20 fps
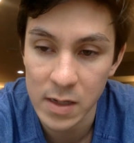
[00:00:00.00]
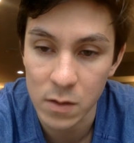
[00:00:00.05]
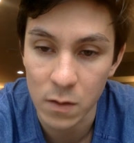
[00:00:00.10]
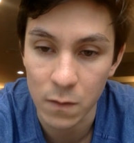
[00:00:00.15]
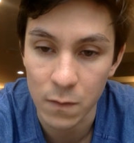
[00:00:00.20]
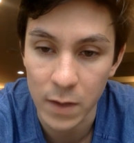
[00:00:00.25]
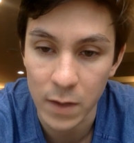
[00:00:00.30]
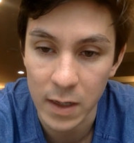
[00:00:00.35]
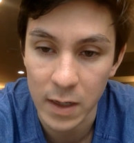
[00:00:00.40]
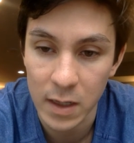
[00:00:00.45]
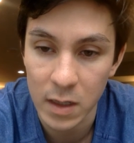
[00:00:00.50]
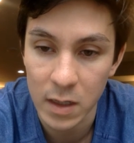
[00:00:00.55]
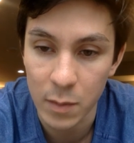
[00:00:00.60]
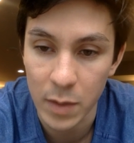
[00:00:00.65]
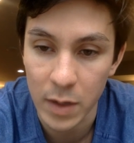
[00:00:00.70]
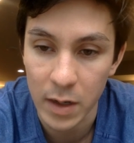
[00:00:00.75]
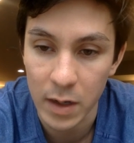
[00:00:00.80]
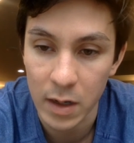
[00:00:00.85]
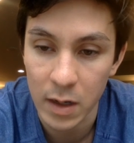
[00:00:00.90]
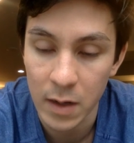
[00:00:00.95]
So if I get the
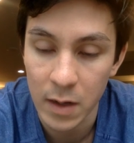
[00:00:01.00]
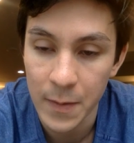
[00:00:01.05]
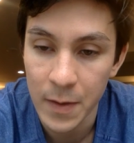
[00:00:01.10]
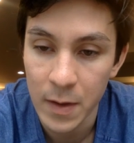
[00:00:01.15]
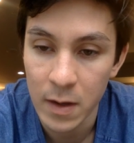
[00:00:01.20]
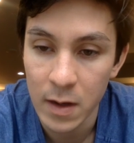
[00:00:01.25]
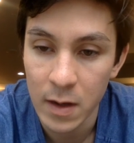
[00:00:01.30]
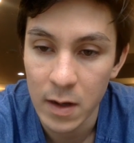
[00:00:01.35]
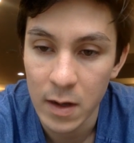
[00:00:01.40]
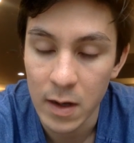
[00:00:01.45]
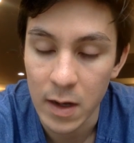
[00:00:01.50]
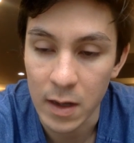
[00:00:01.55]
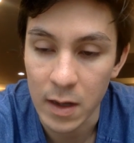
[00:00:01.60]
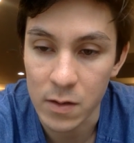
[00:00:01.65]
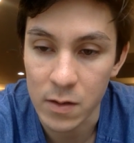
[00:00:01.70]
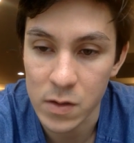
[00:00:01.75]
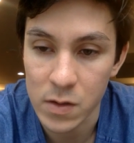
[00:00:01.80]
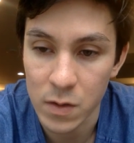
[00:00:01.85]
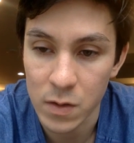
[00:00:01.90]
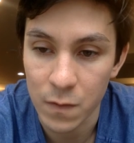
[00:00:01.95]
puck and
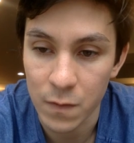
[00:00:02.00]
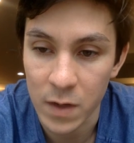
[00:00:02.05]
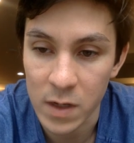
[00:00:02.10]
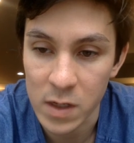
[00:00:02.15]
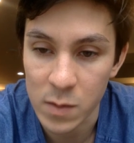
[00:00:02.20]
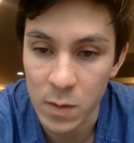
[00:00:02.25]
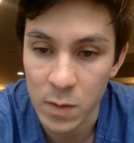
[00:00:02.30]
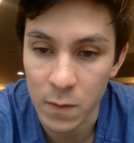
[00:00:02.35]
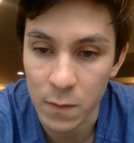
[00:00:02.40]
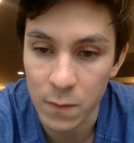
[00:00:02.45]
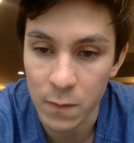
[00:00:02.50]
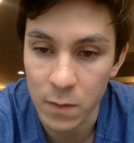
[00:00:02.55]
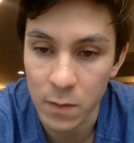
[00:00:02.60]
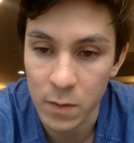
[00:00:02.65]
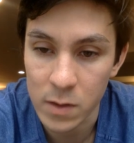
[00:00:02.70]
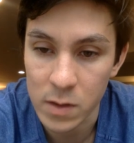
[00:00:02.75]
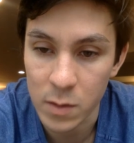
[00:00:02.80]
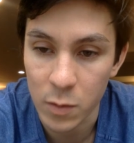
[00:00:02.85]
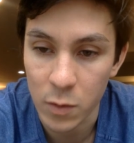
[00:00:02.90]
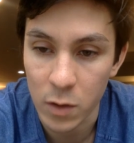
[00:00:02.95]
there's no defenseman or
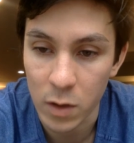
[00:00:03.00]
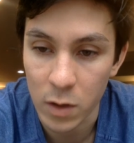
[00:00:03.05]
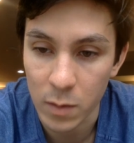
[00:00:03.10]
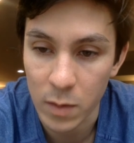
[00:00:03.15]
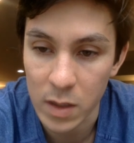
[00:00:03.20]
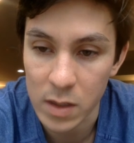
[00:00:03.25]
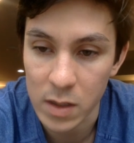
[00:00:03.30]
forward supporting me,